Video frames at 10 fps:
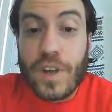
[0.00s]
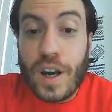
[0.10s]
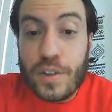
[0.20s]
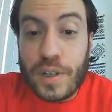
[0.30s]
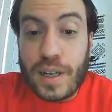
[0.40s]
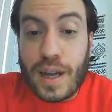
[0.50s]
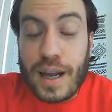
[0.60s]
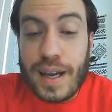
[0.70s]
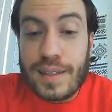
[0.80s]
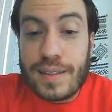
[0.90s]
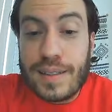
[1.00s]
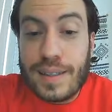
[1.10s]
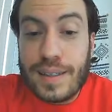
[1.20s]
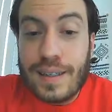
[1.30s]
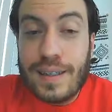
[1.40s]
Todrick? I guess
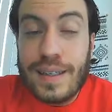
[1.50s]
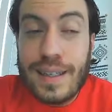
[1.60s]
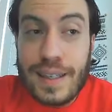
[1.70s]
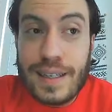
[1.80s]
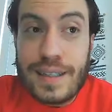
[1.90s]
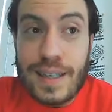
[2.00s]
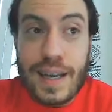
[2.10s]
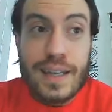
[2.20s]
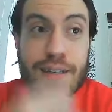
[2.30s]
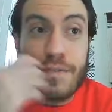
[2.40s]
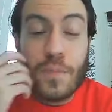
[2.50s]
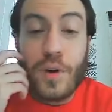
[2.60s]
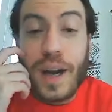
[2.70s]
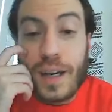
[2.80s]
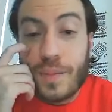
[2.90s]
he thinks that if
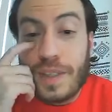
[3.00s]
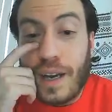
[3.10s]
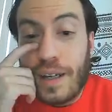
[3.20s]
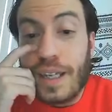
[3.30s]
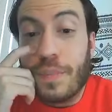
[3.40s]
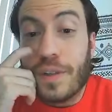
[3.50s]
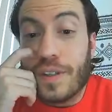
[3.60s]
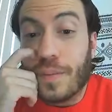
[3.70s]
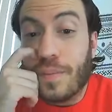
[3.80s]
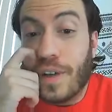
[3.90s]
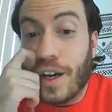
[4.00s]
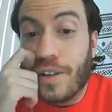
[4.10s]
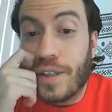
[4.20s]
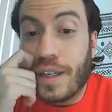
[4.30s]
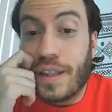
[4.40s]
Mirai comes down and he puts up
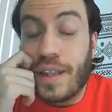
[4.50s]
Todrick,